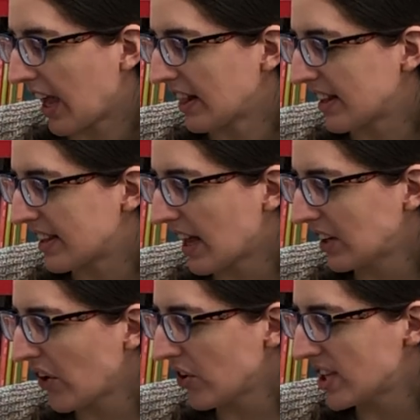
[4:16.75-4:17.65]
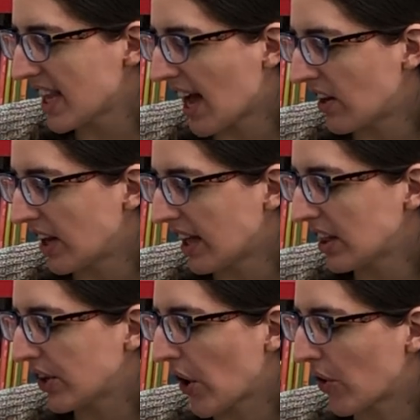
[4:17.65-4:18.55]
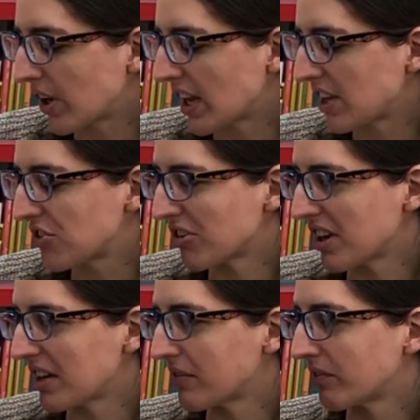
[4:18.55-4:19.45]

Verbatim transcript: And the sun goes down on the coconut tree.